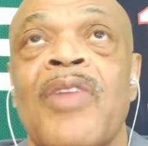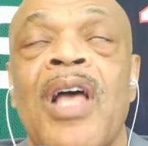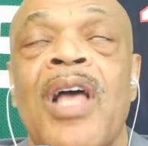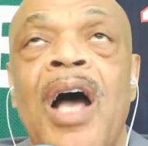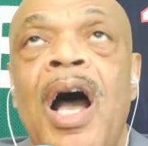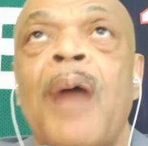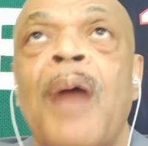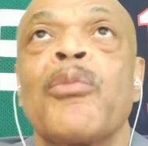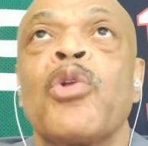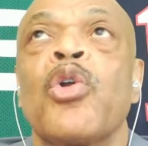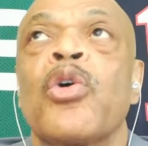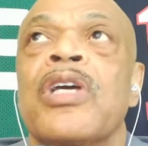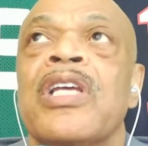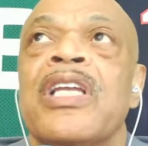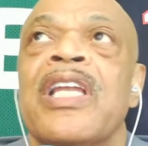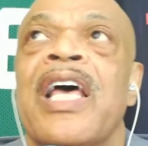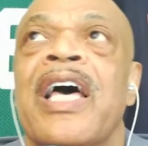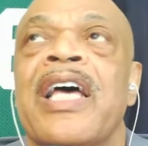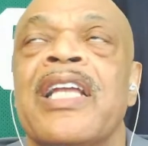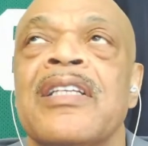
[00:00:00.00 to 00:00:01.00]
I'm looking
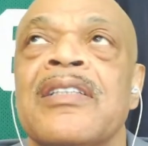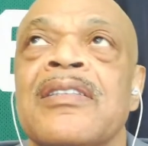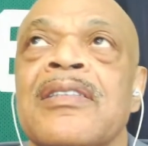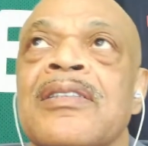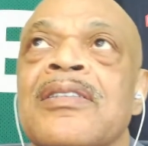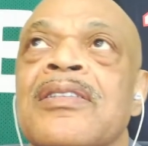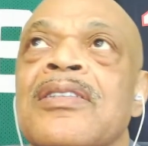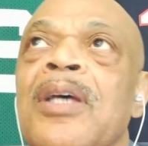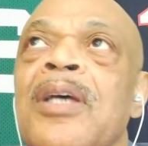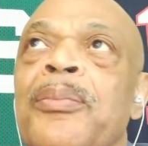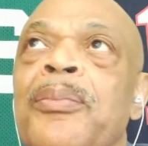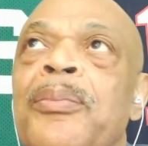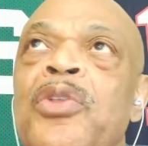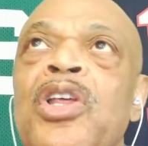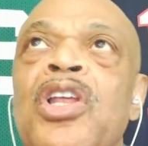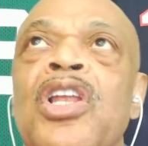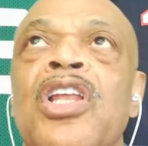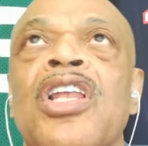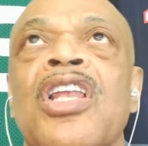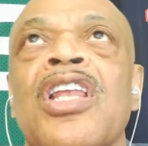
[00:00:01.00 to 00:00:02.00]
at
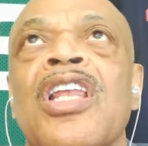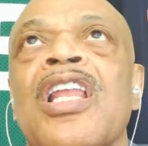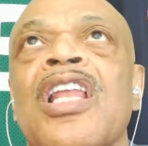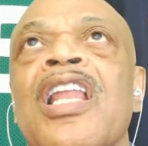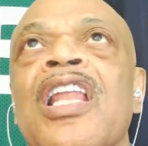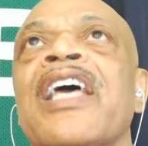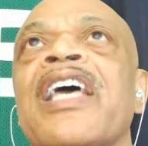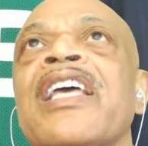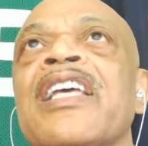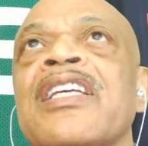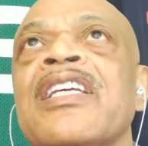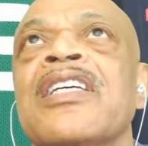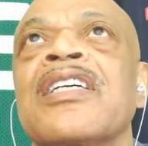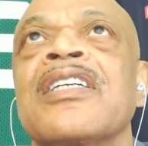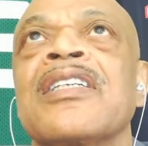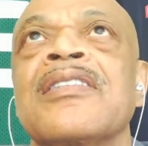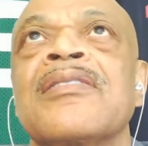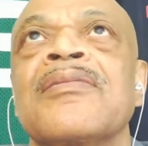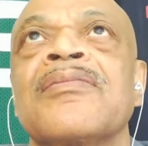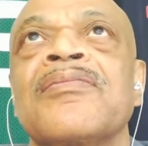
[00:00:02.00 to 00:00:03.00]
something like
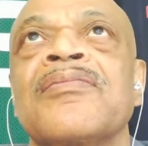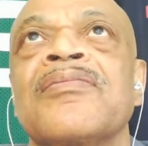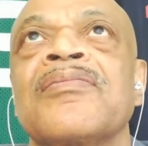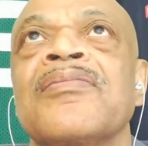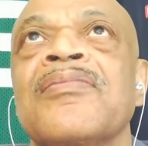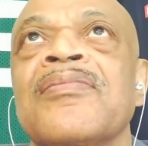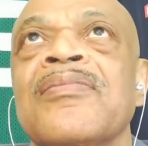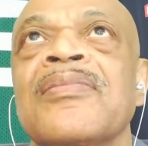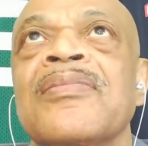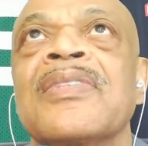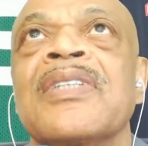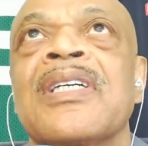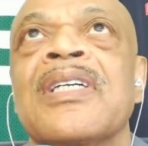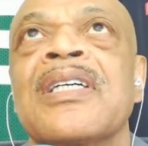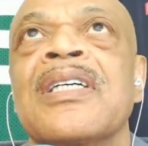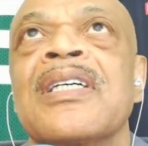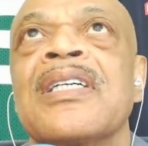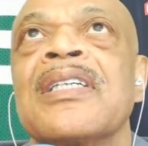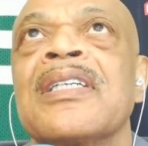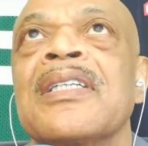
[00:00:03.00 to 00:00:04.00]

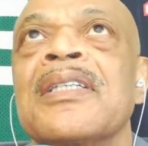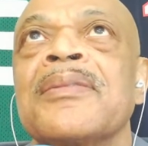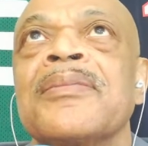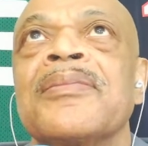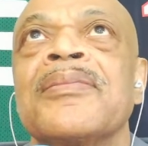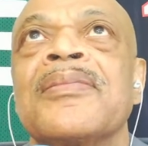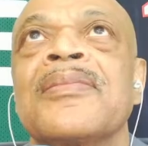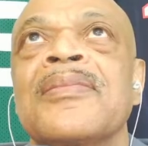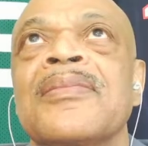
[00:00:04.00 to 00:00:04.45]
9-8.